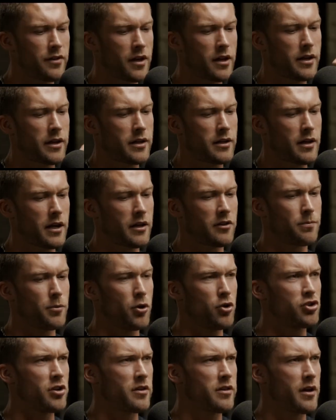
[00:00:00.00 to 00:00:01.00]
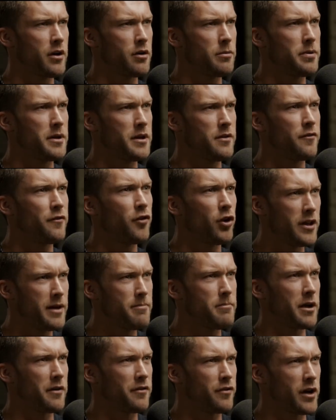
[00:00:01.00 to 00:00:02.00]
Is that like exposure therapy for
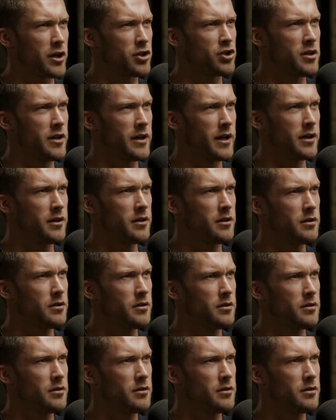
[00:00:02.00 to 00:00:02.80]
limbic friction then?